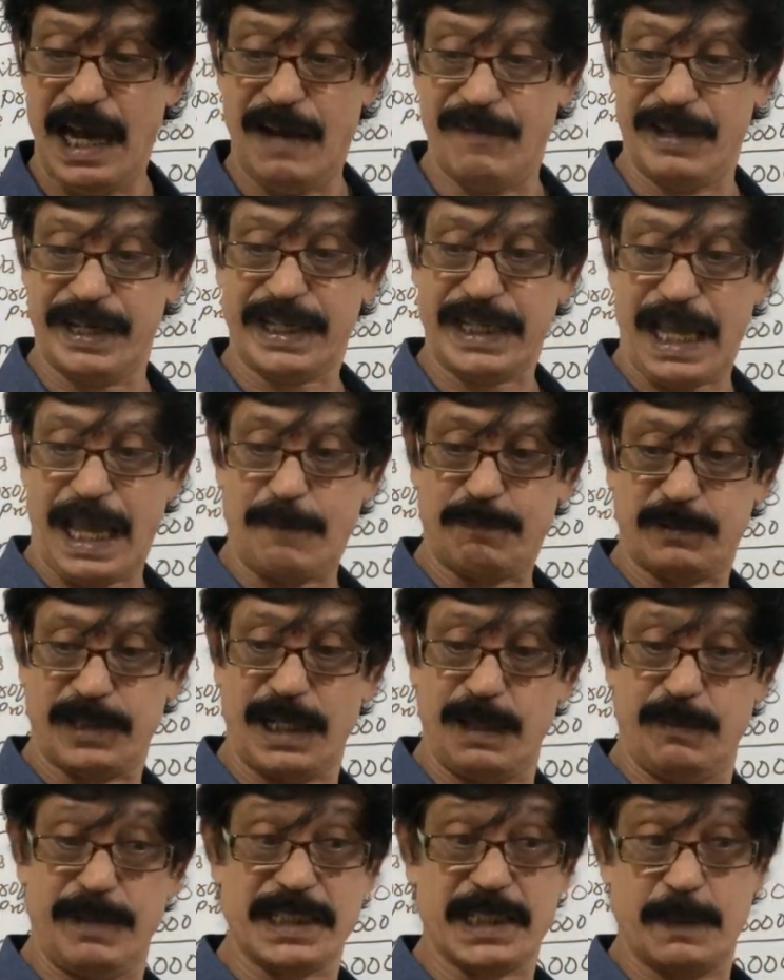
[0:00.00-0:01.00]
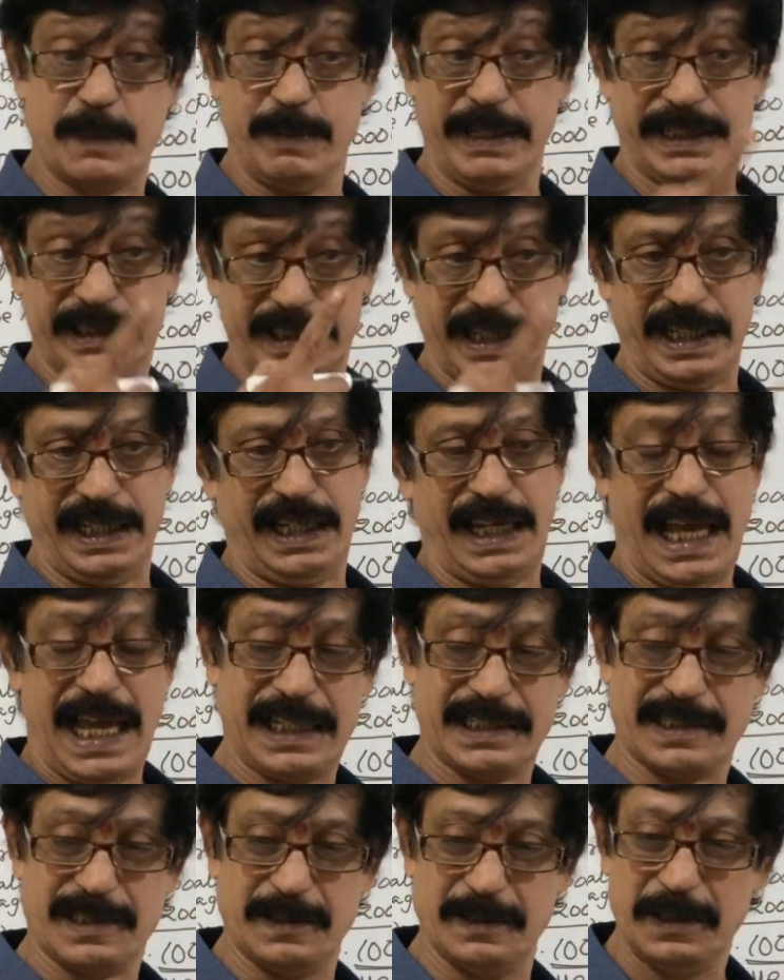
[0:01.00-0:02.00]
our capital must be 3
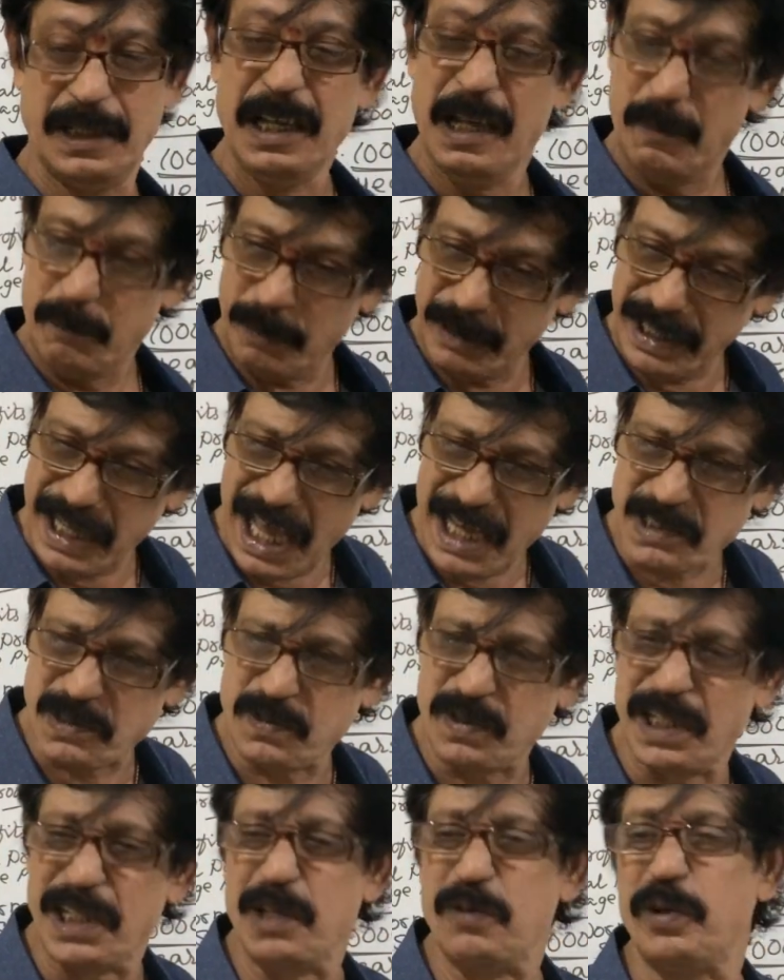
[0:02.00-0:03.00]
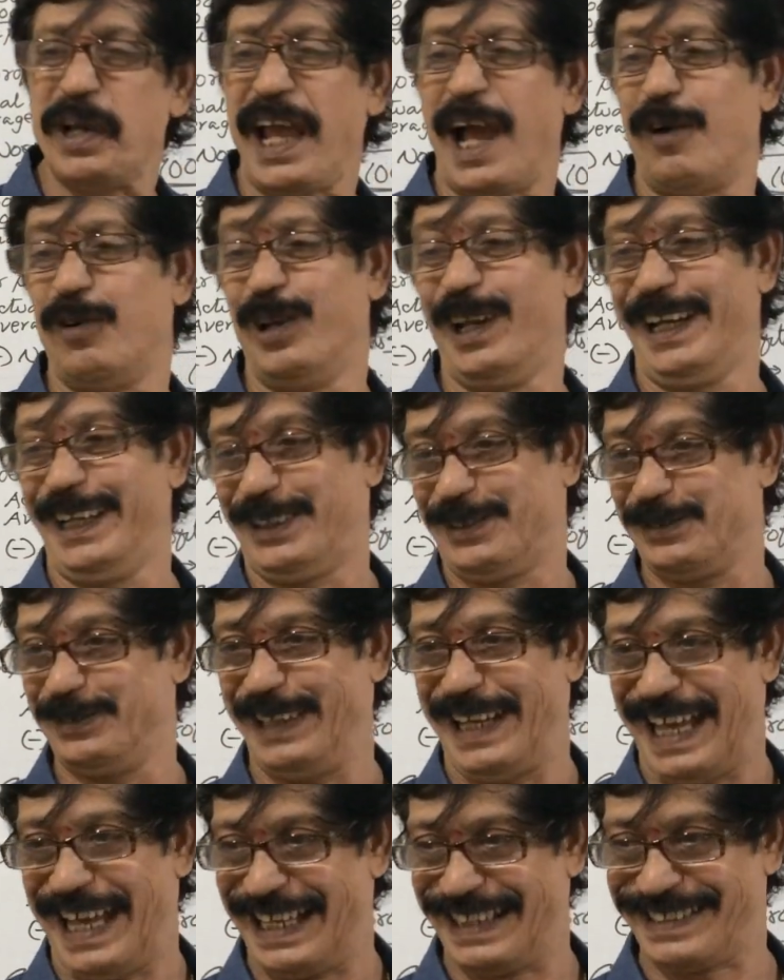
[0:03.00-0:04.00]
lakhs. But actually we have only
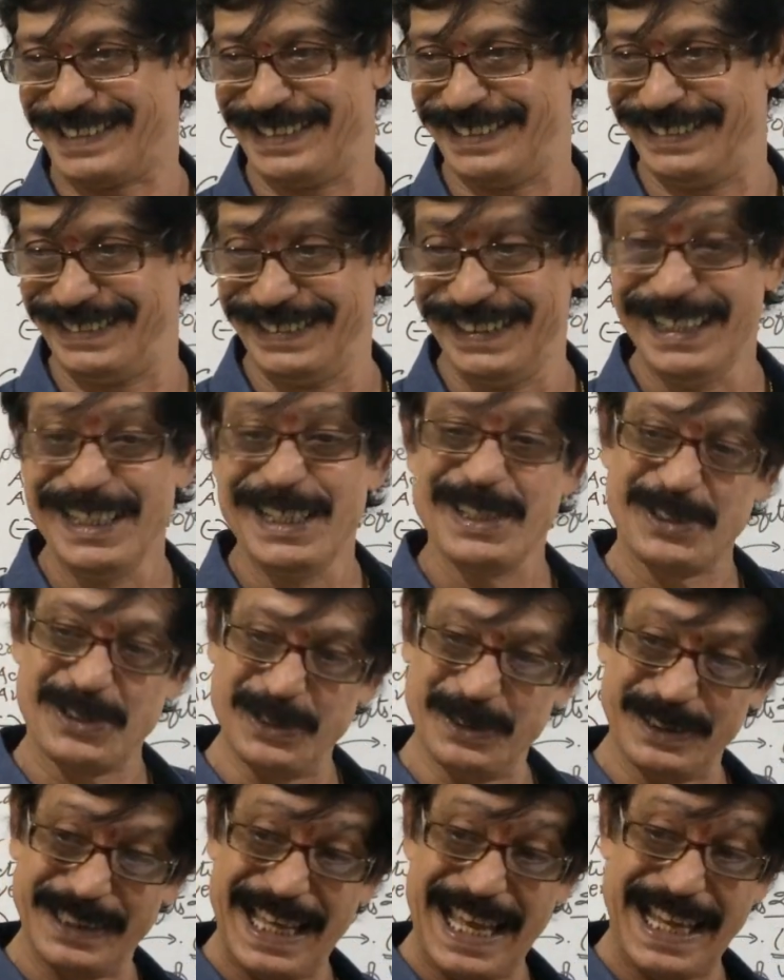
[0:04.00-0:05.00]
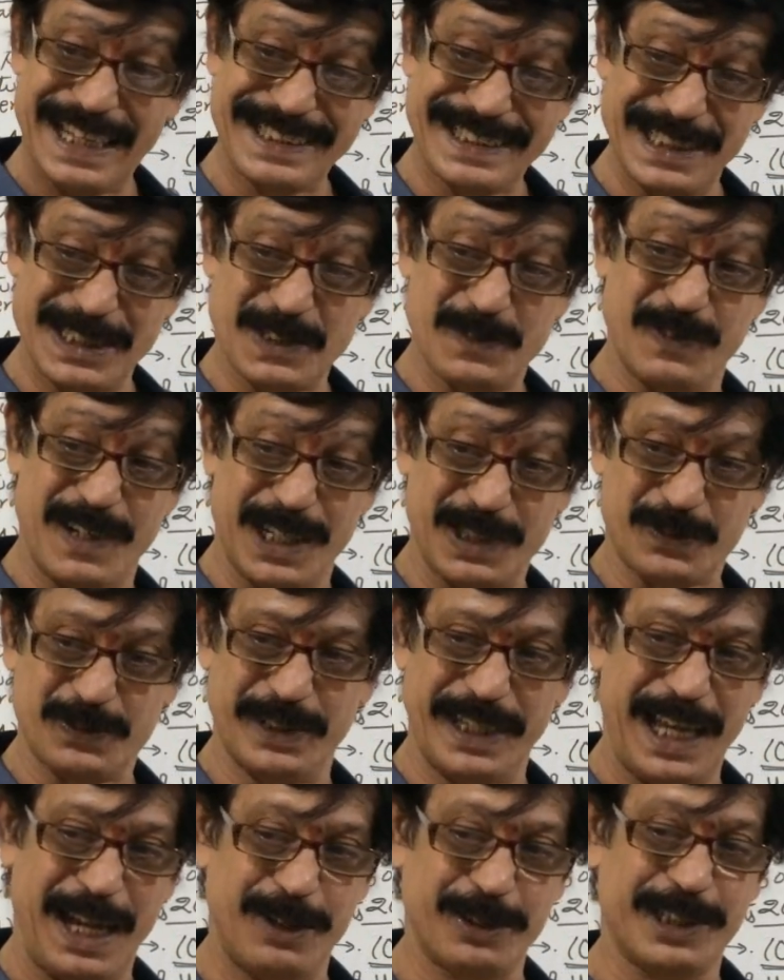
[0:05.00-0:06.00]
2 lakhs. So the excess
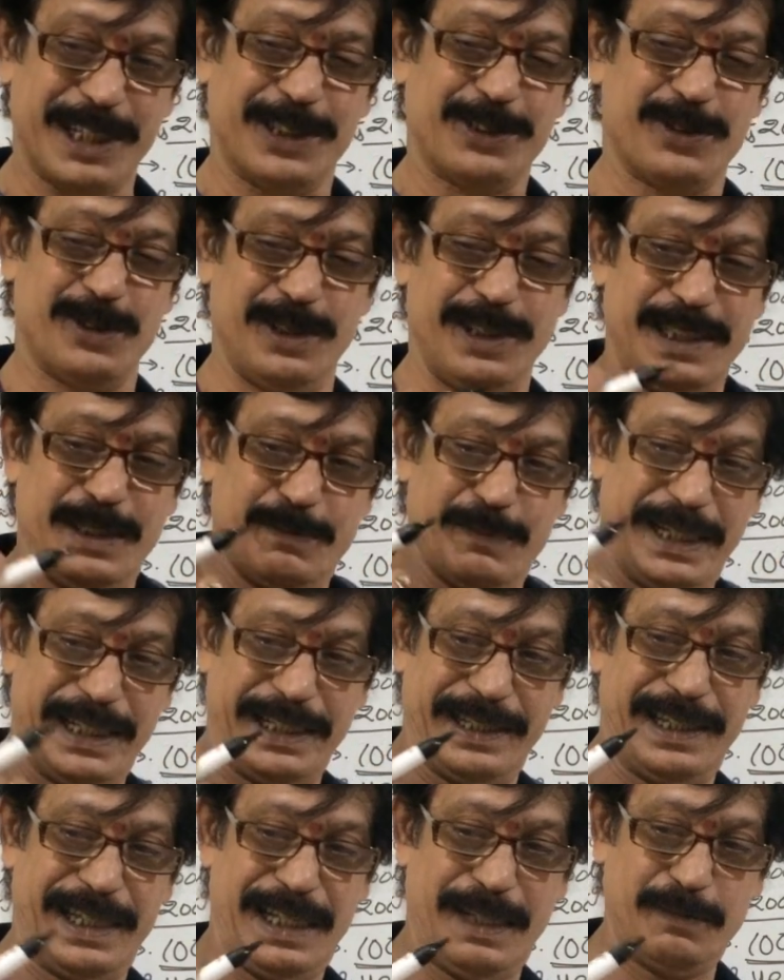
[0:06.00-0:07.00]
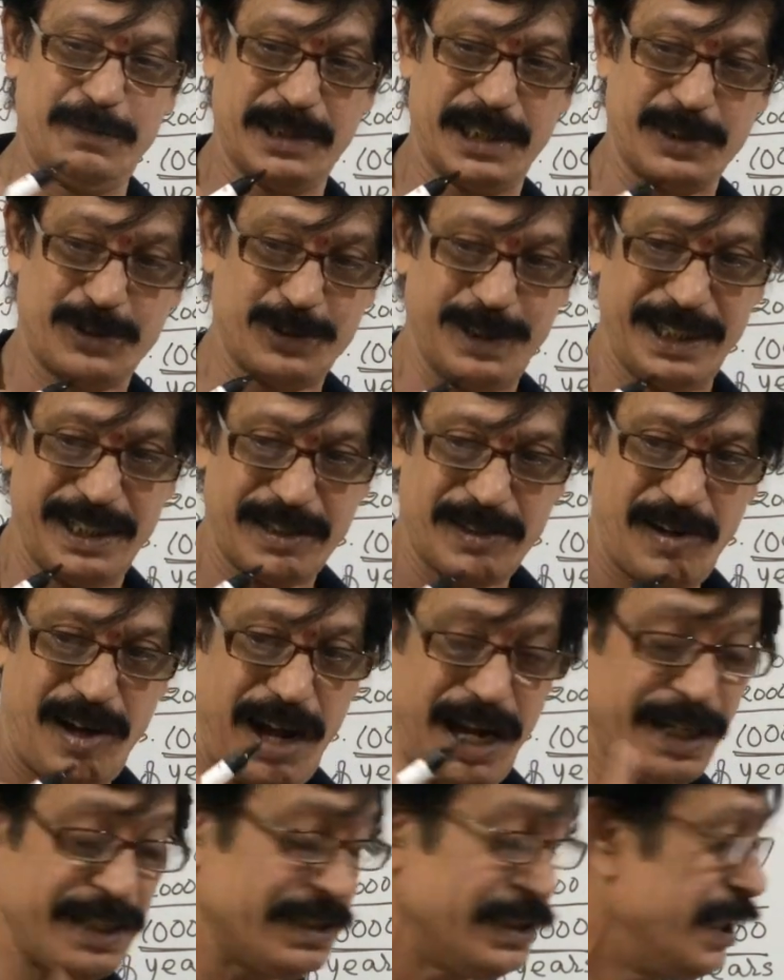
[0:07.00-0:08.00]
what we have, that only my name, that only
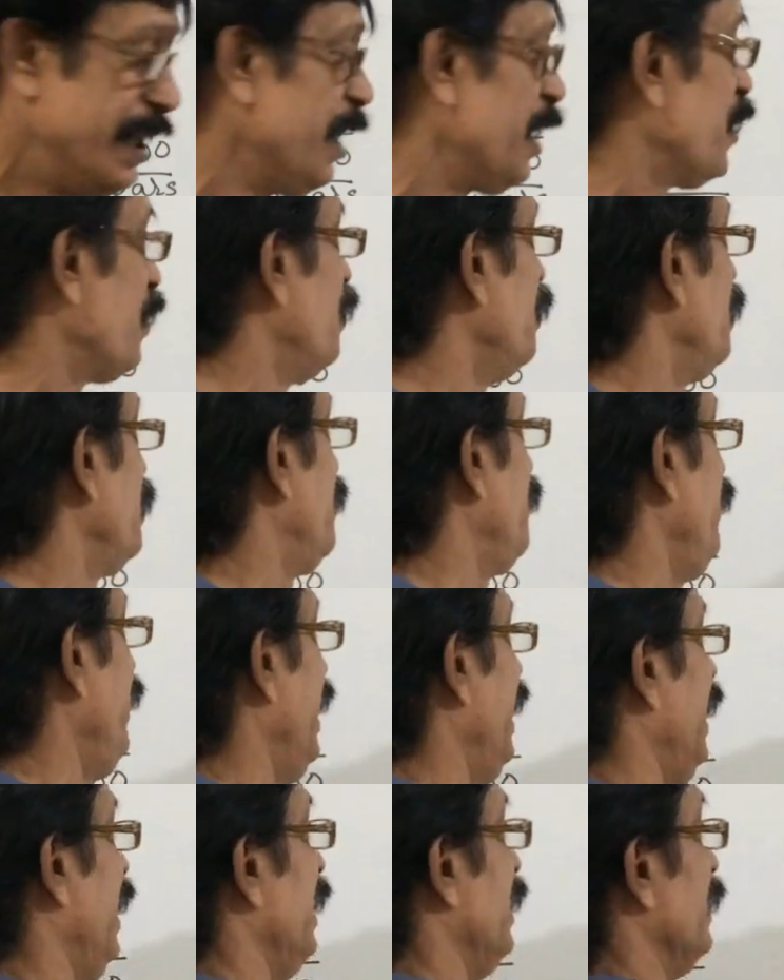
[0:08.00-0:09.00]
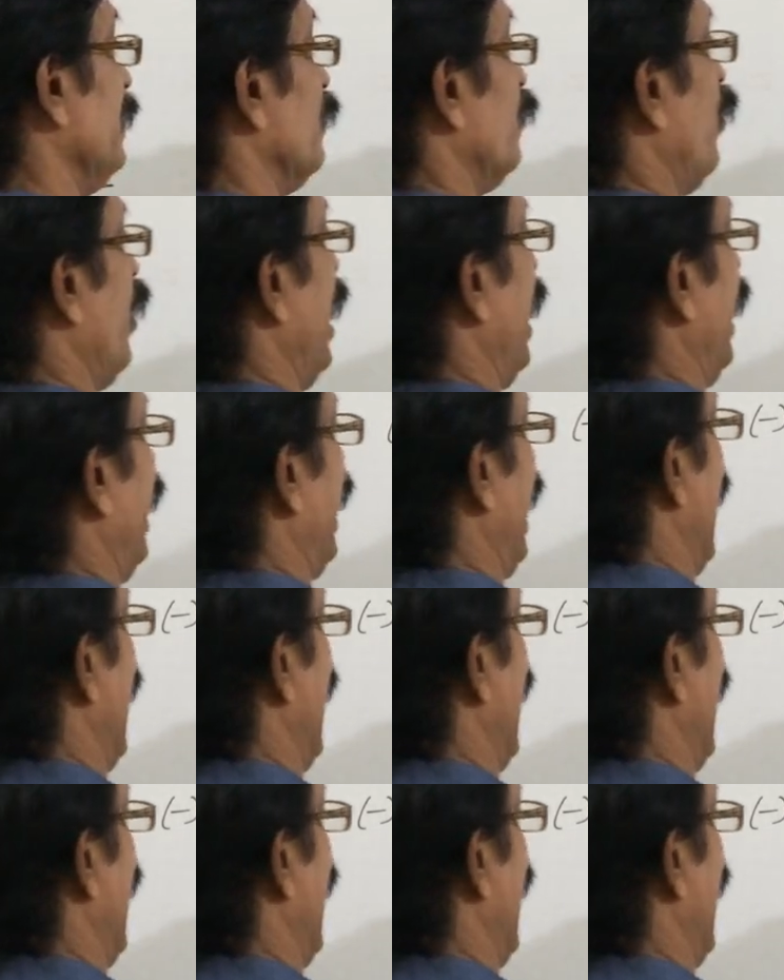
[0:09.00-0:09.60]
called goodwill, 1